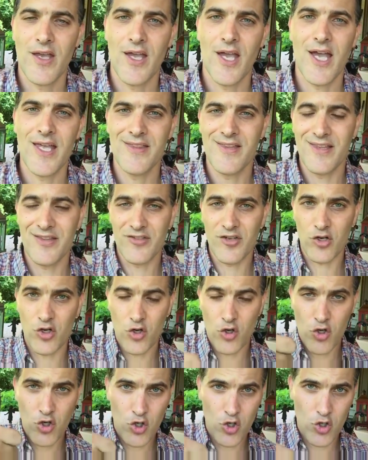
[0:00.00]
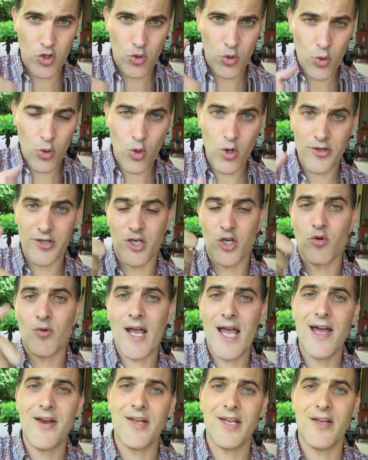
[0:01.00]
And the core, the
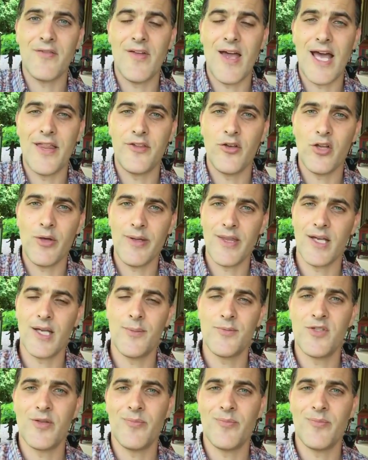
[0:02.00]
grounding of that, the only way that comes